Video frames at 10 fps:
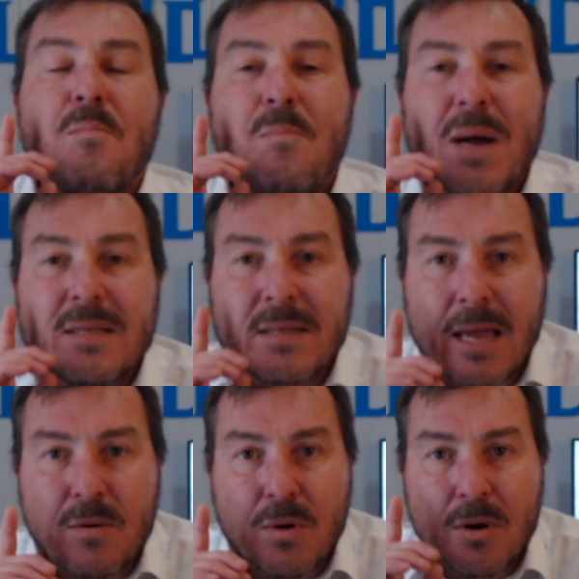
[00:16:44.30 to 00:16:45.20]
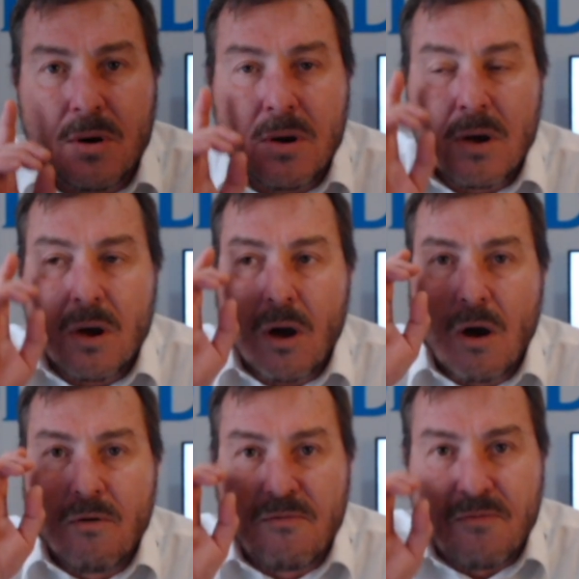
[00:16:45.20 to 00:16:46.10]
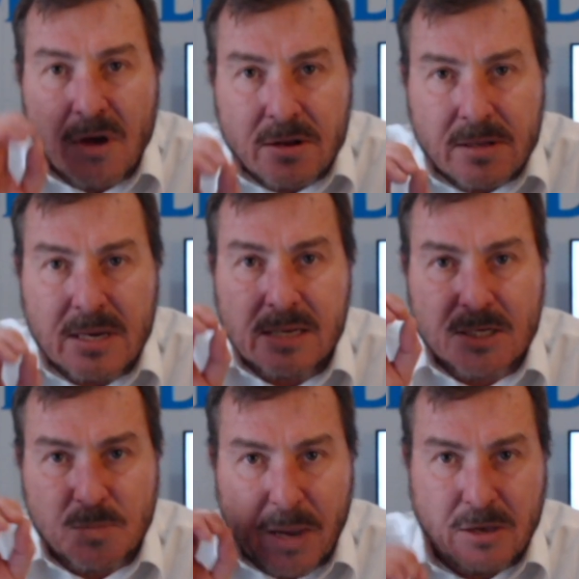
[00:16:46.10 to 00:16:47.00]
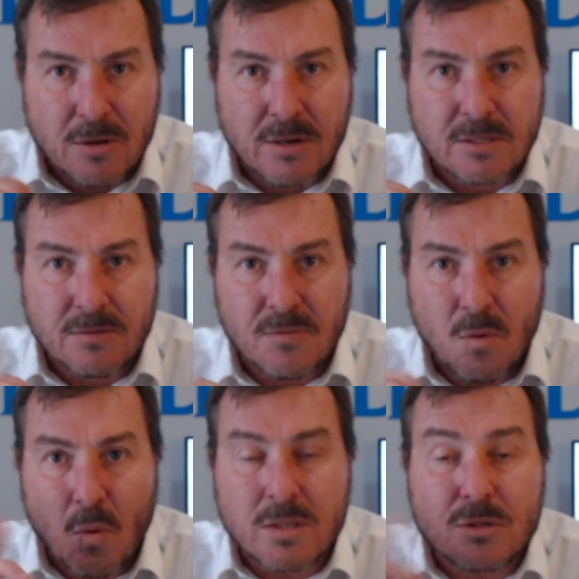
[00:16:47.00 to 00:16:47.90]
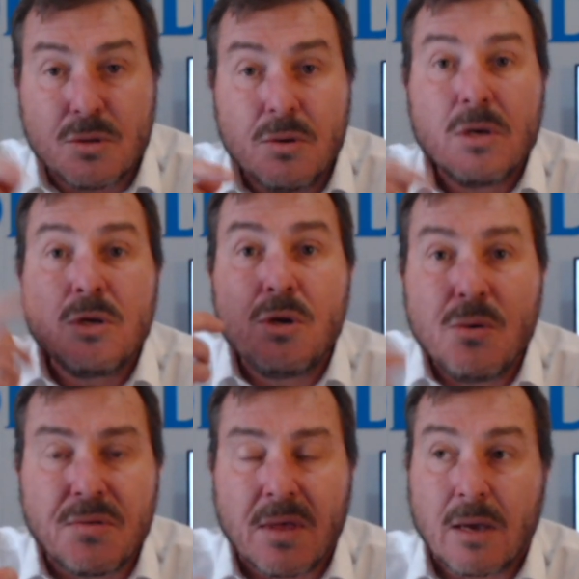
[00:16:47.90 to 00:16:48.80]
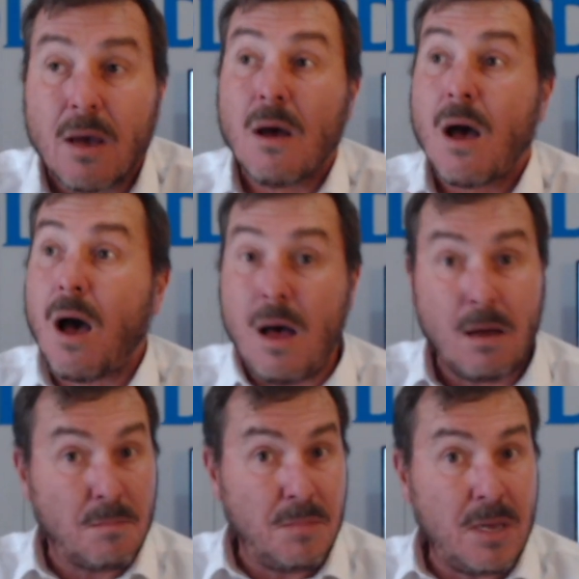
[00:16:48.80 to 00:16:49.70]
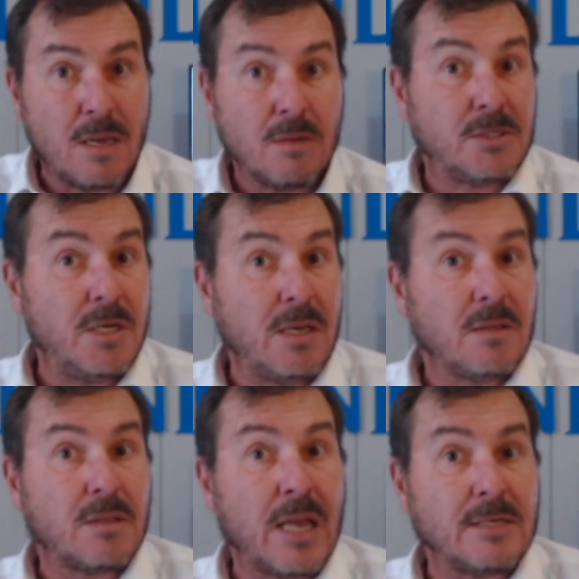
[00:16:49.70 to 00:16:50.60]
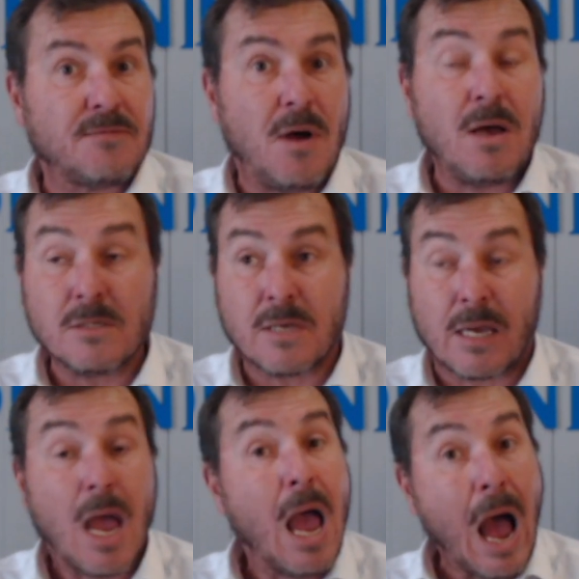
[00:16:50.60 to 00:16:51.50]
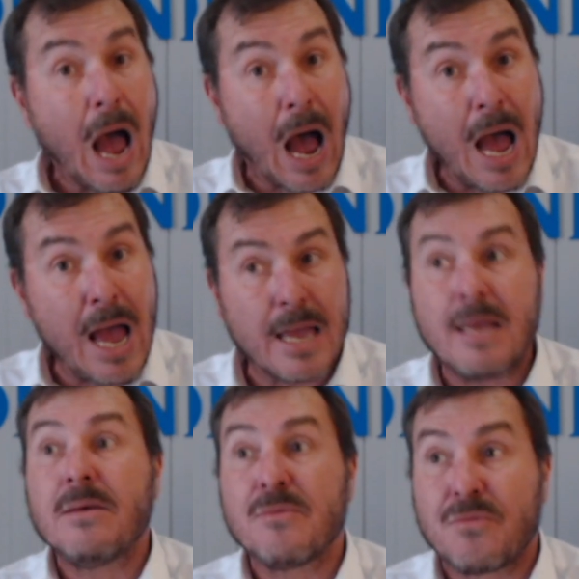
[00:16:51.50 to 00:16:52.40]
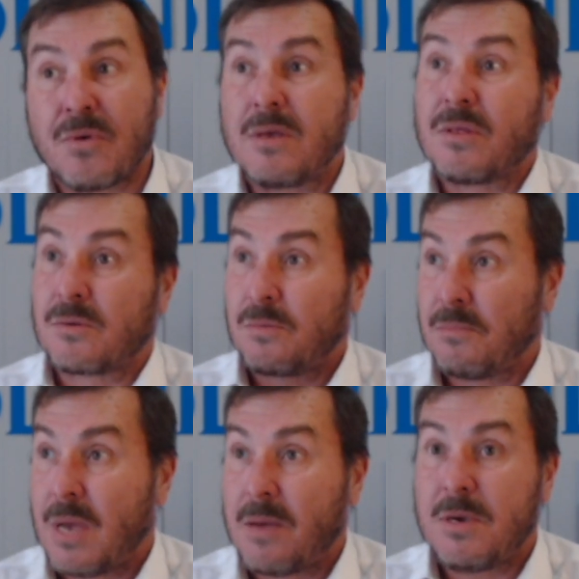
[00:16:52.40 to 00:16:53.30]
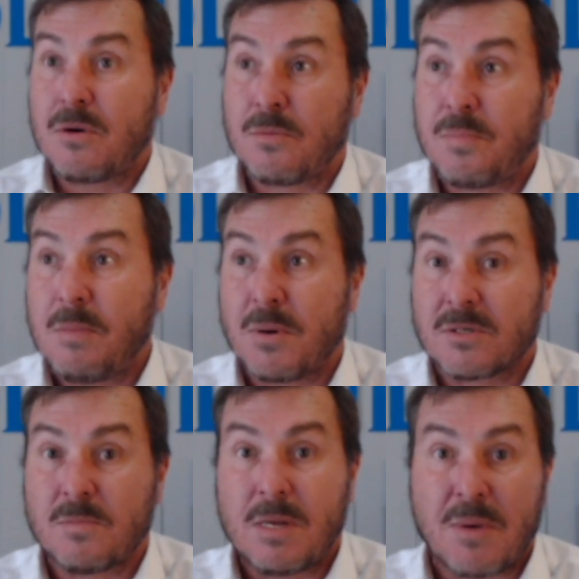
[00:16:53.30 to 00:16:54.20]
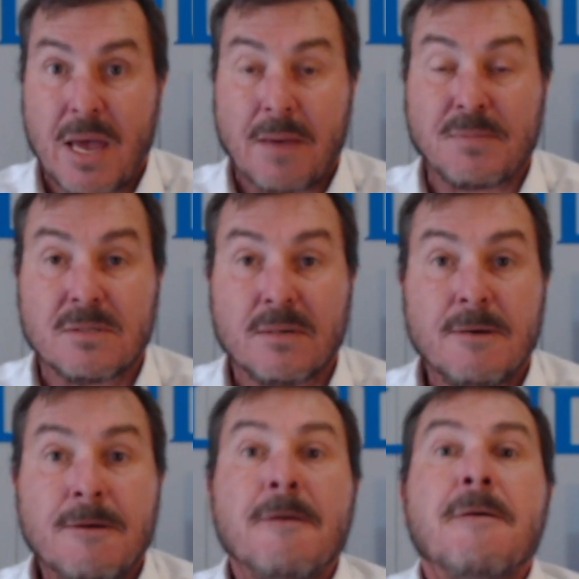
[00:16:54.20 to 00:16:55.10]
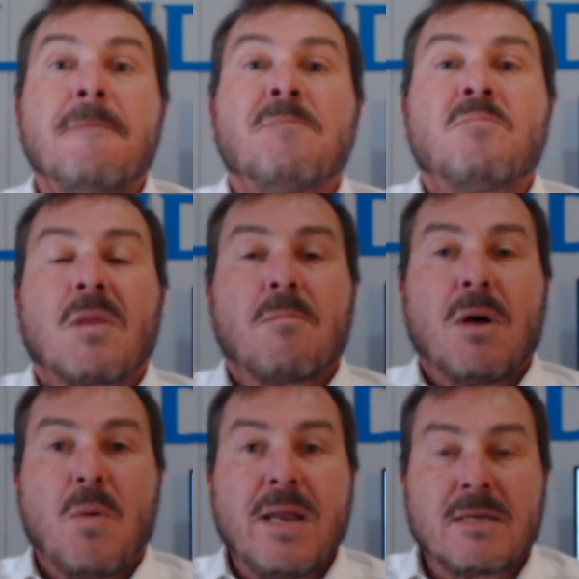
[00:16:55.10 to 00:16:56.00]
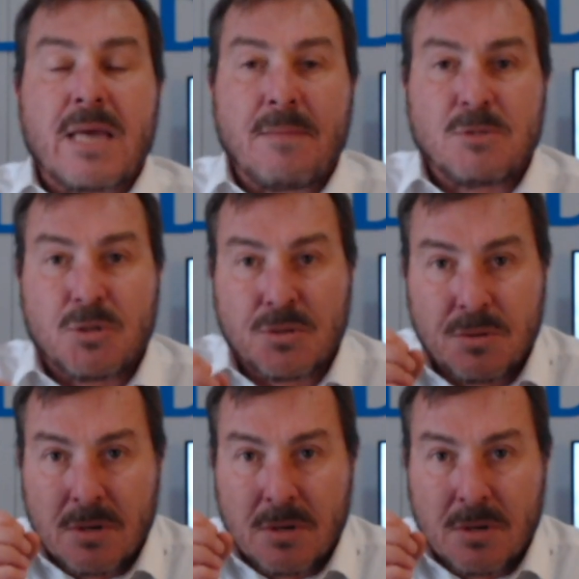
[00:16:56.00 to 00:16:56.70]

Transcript: but they were overtly speculative. What do you think? Me. Gee, thanks for asking. I think that maybe, could be, possibly, perhaps. But when it came to